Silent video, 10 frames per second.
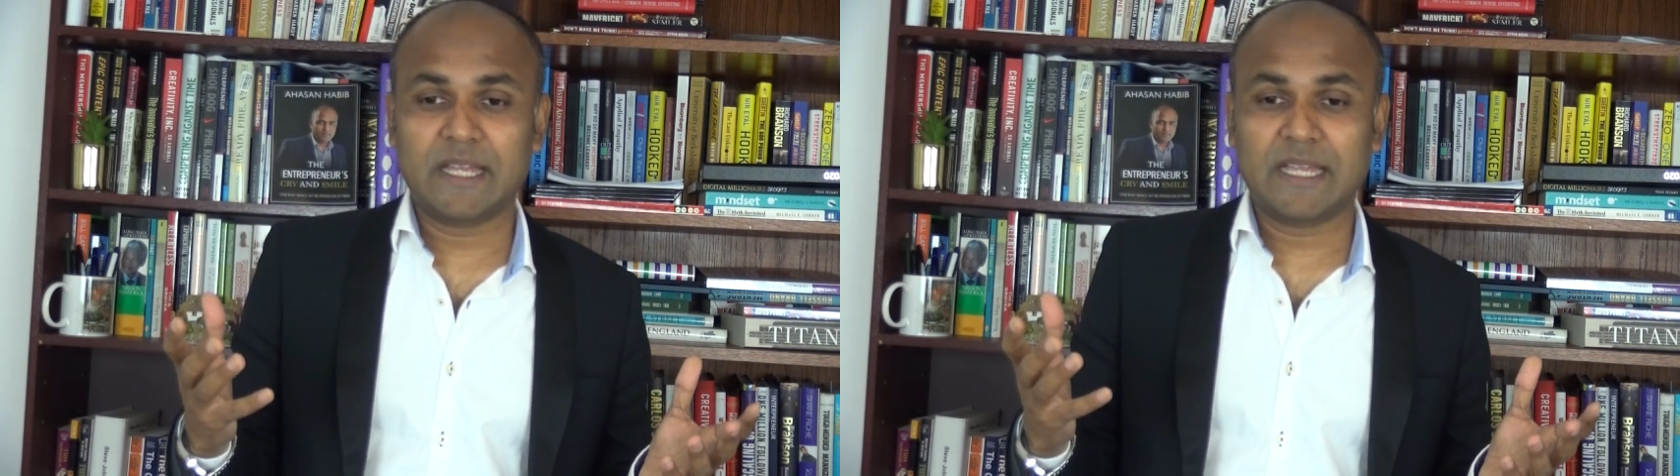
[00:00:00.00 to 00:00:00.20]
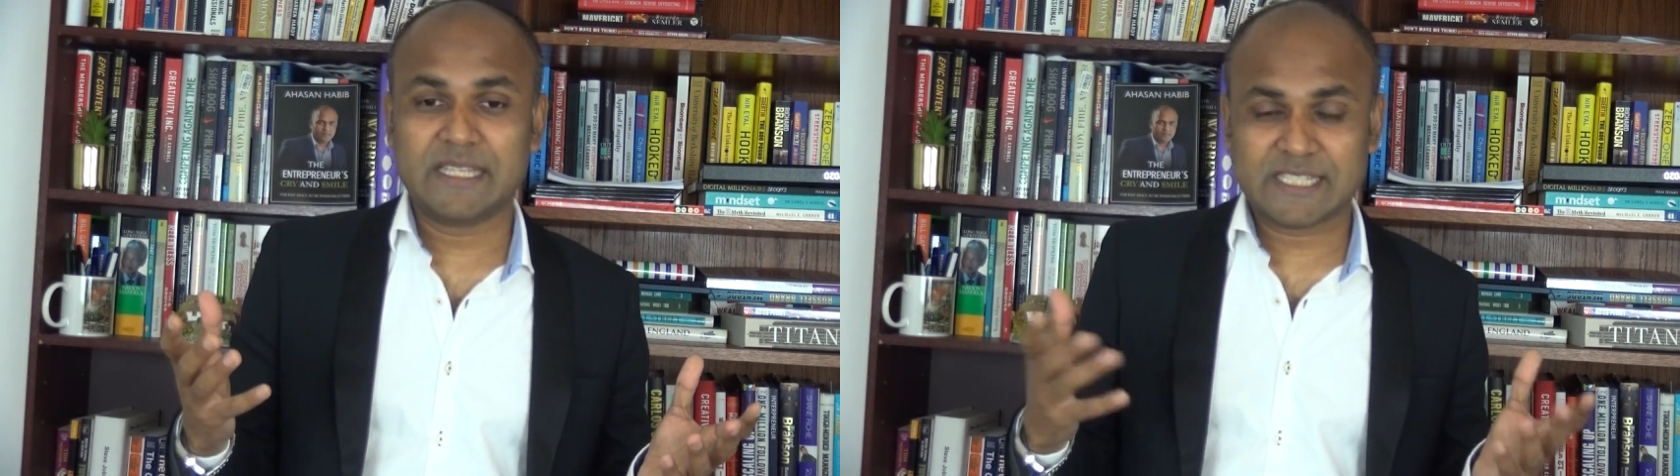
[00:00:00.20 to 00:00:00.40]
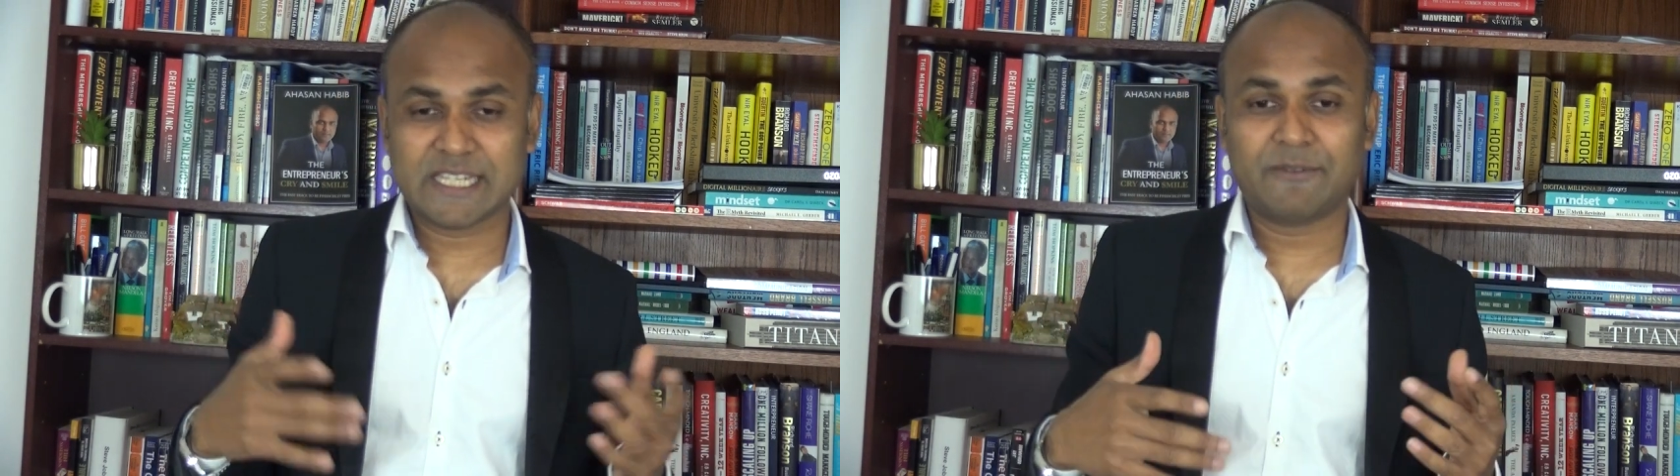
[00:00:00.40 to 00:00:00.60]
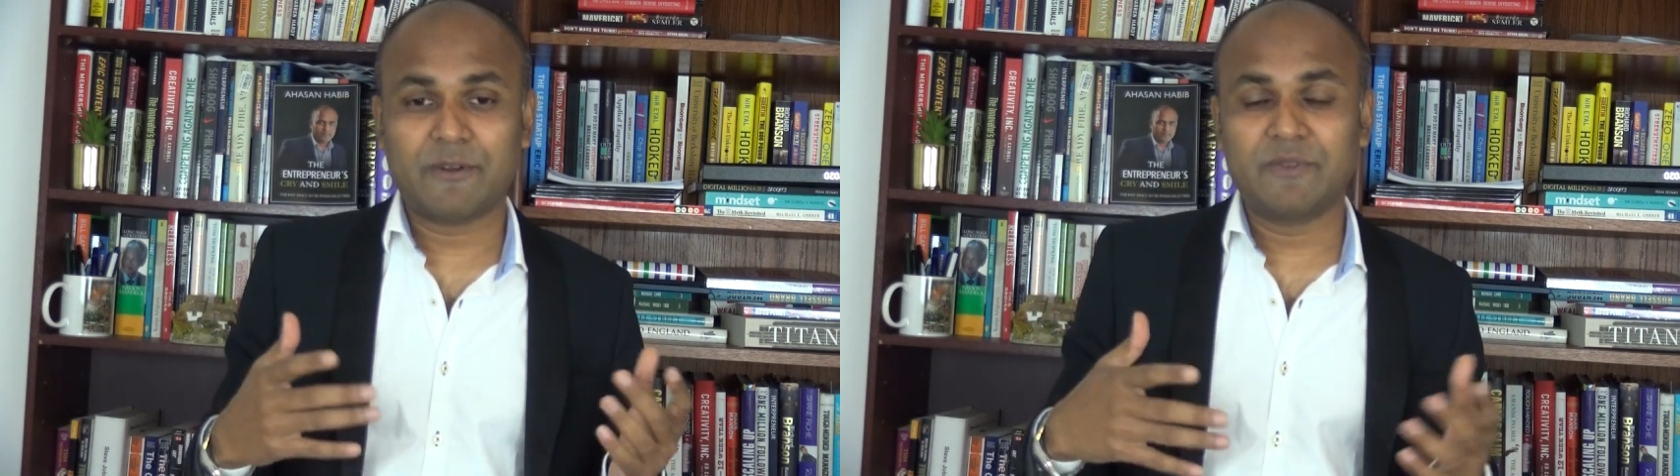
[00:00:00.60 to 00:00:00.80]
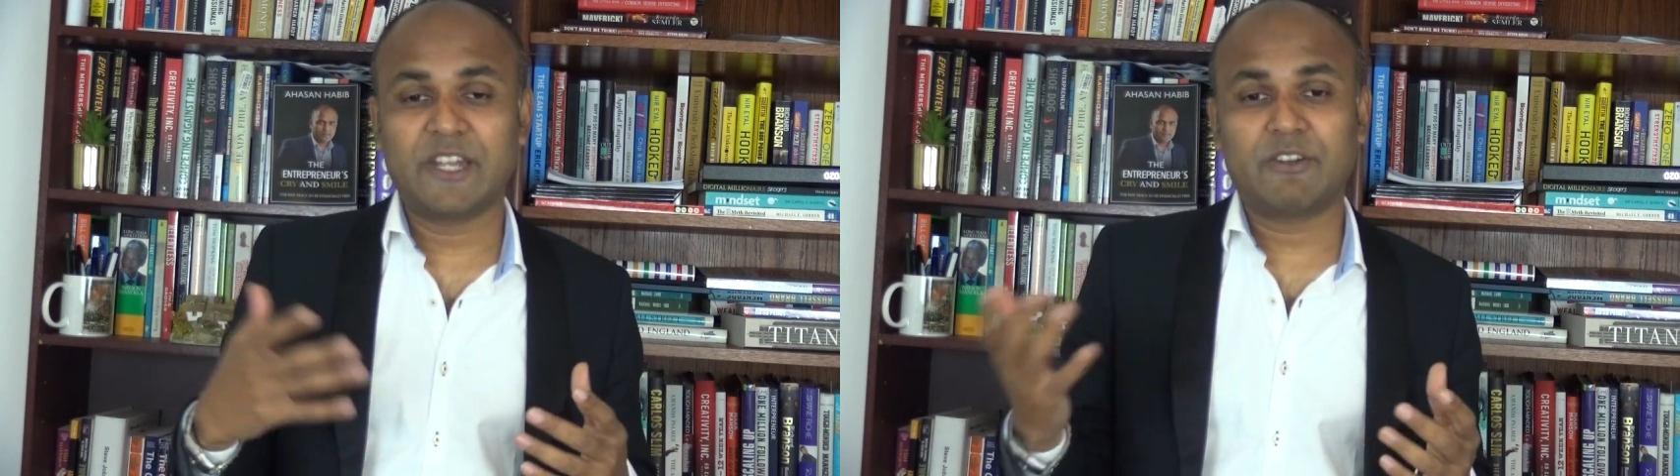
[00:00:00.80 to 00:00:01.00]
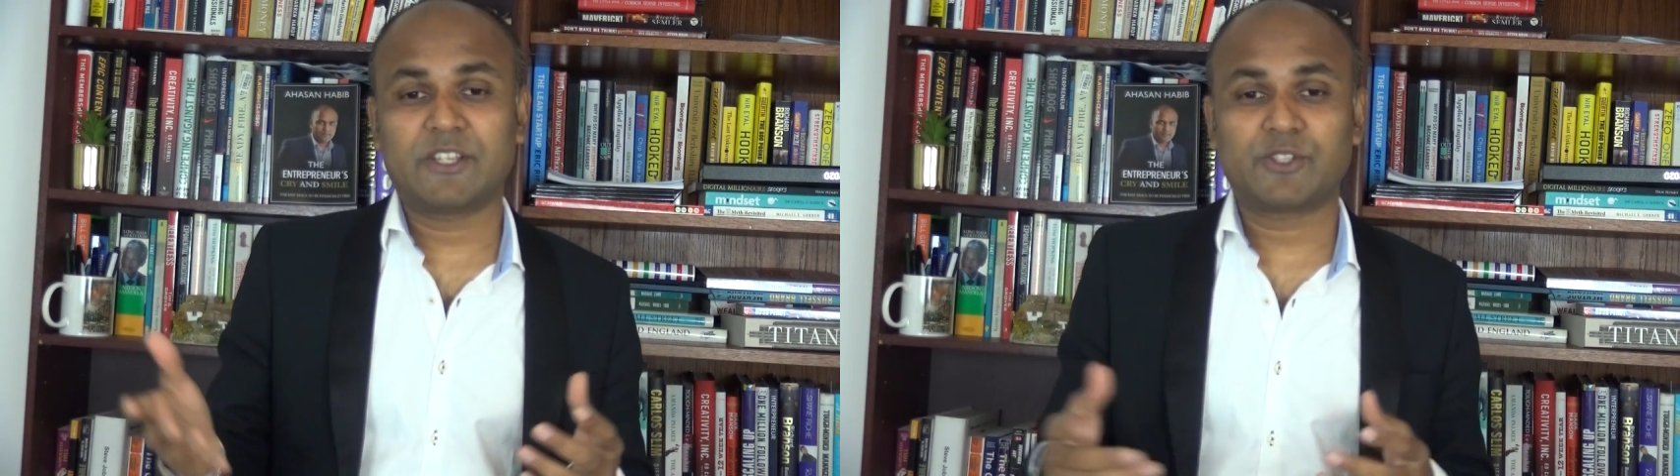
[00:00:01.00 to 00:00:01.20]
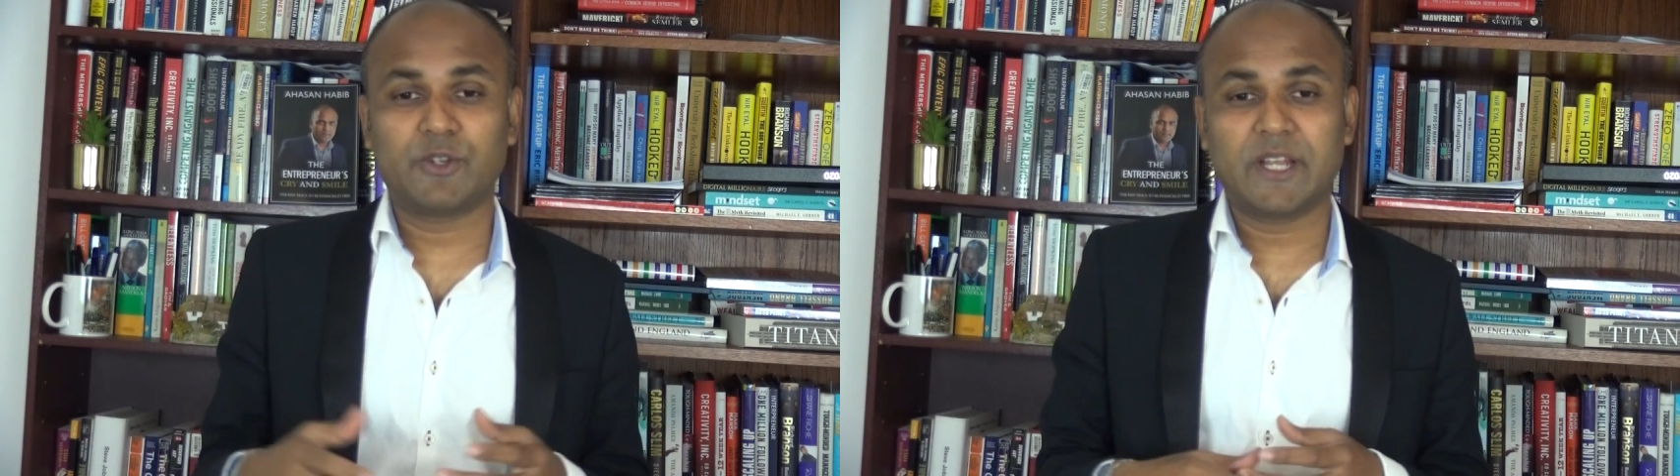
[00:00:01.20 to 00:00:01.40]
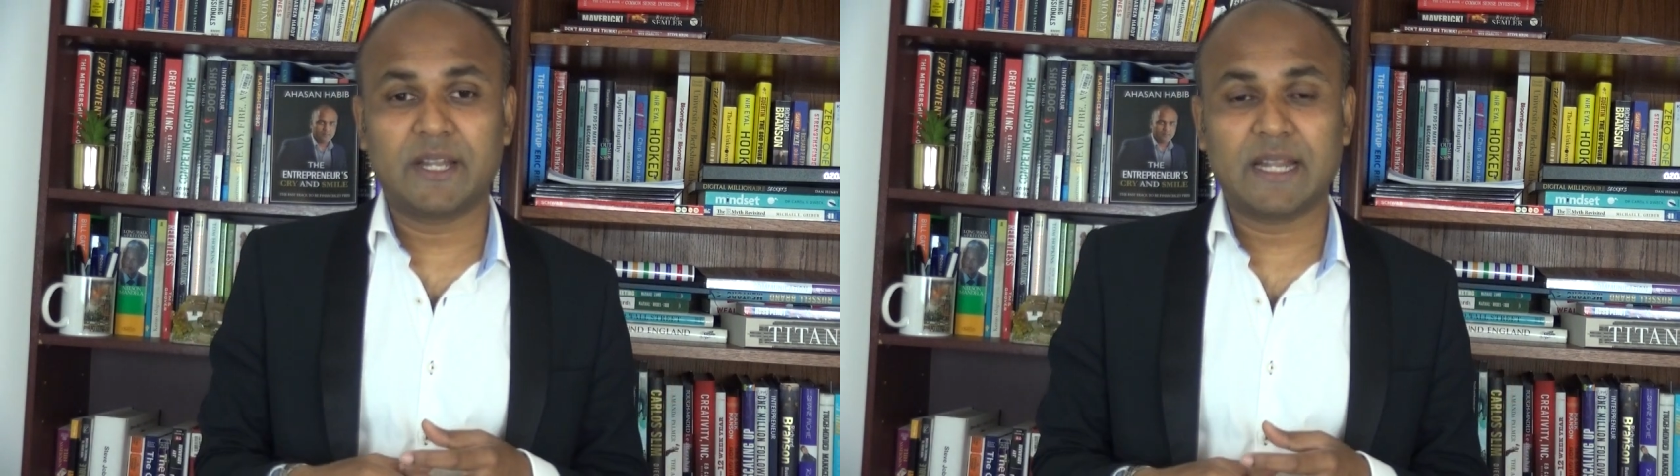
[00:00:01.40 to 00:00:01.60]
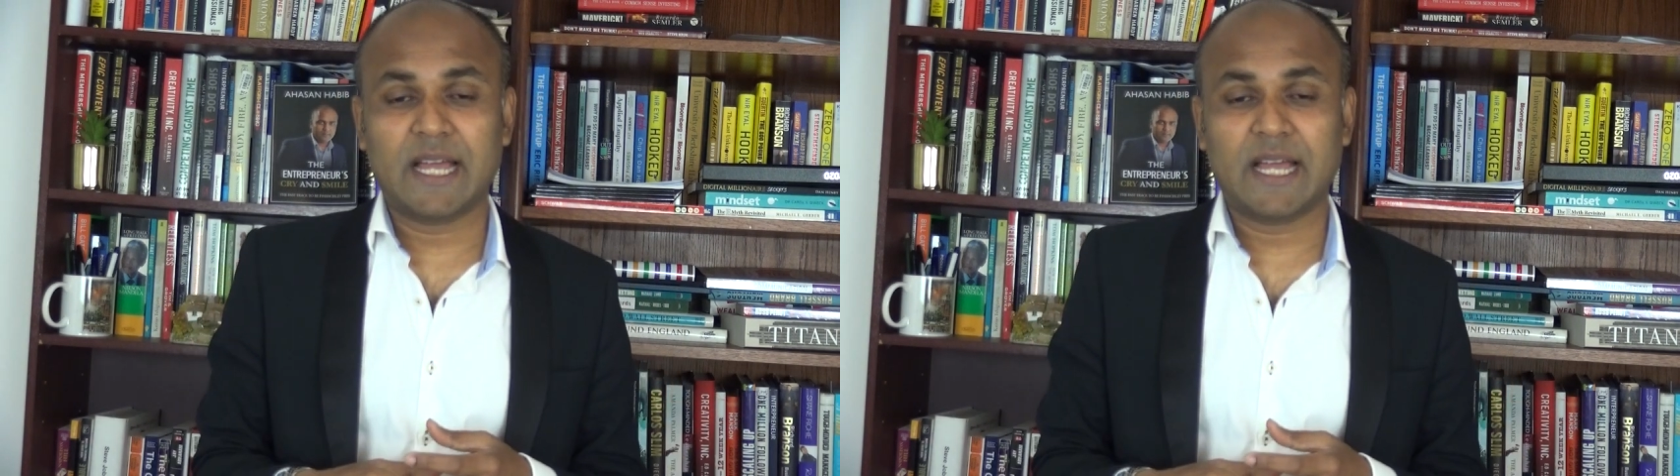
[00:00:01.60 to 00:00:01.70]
staff of that restaurant,